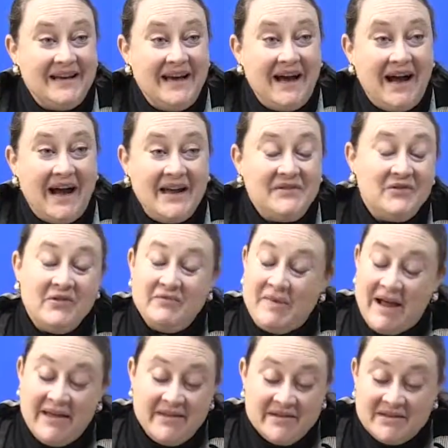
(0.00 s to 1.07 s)
I drove
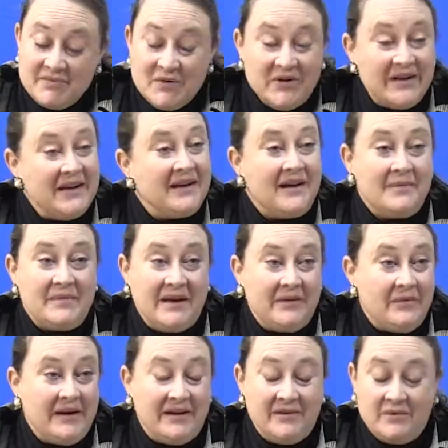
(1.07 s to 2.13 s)
by this morning on my
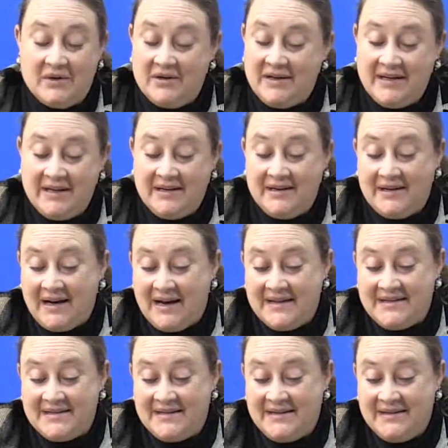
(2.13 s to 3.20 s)
way to work, and I
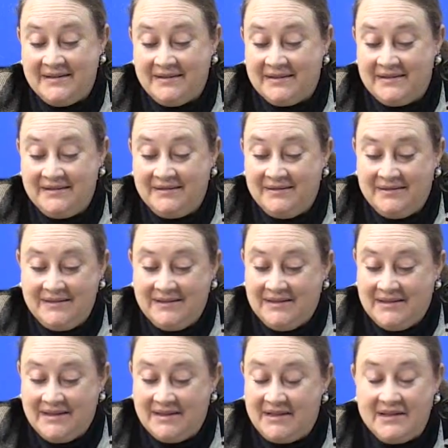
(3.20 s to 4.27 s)
see a little
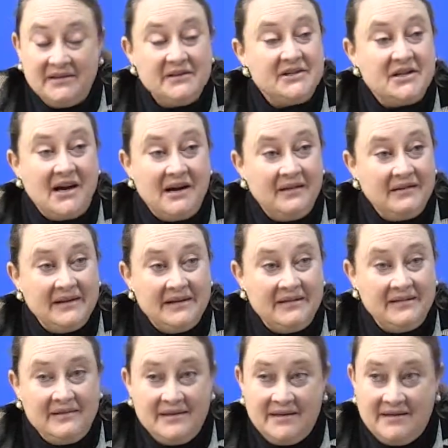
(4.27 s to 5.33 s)
child and
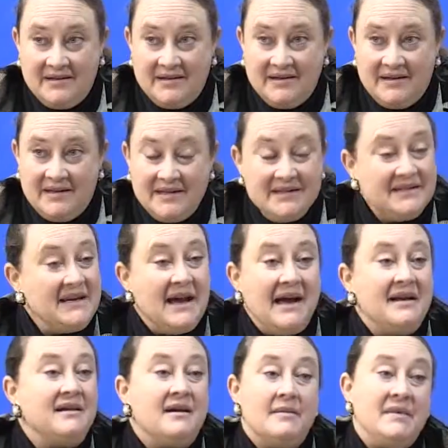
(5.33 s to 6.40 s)
his
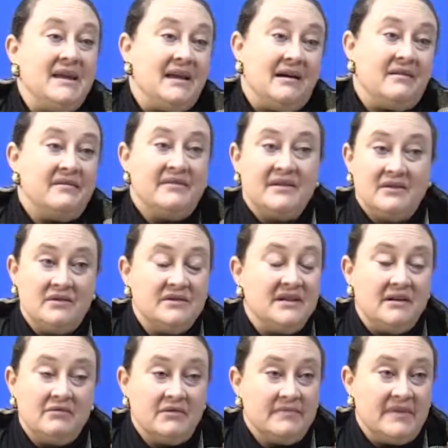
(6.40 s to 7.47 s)
dad coming out of the hotel
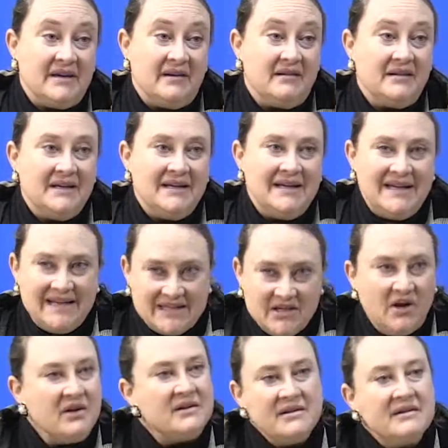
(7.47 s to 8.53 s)
room there. It's
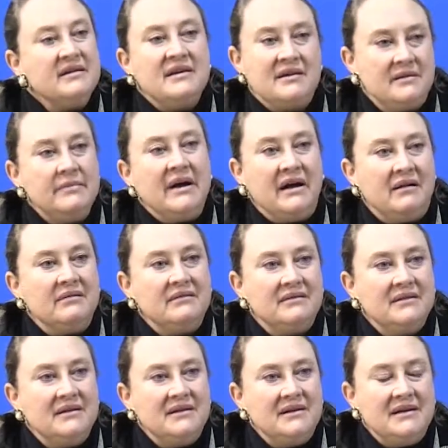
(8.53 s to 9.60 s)
hard to think about.
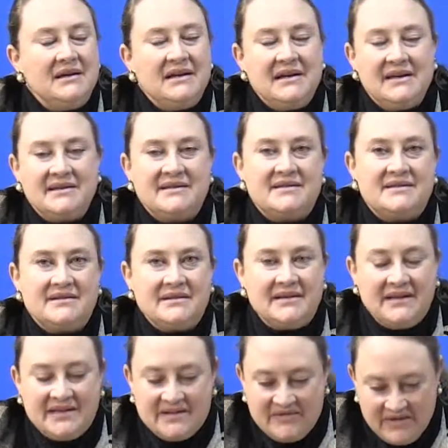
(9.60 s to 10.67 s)
It's
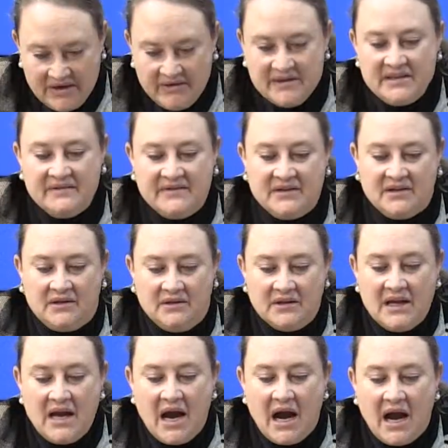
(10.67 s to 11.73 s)
very difficult.
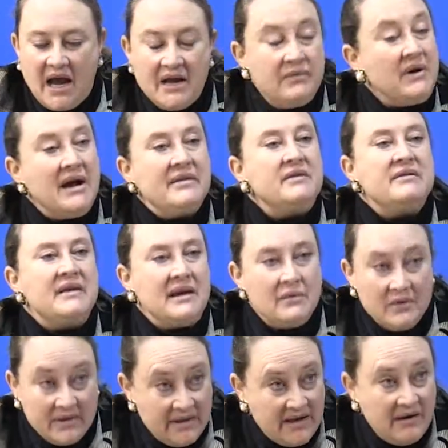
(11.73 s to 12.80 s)
I'd rather they were
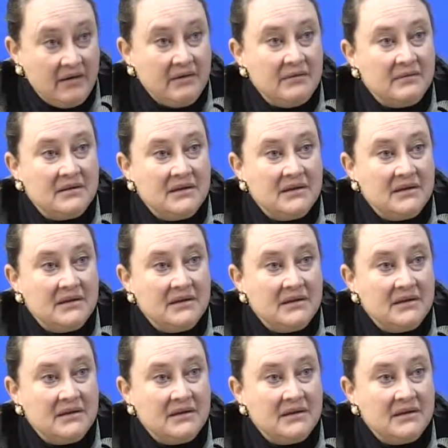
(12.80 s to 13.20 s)
there.